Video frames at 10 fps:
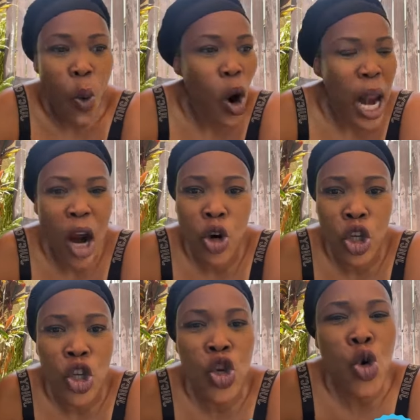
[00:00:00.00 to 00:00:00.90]
The whole I
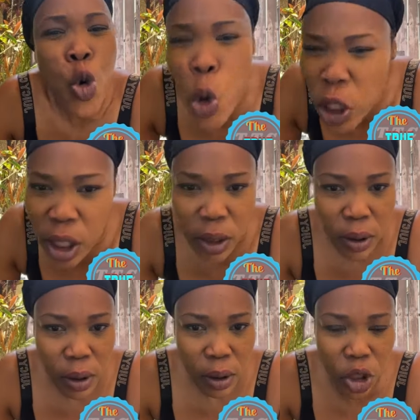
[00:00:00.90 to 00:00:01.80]
want to
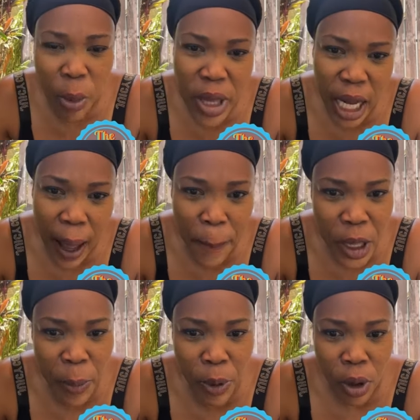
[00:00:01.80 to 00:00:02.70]
use
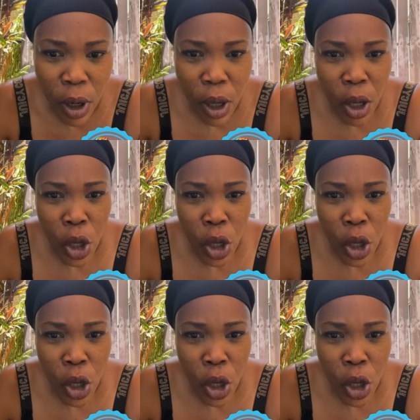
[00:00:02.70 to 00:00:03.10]
Jamaica people.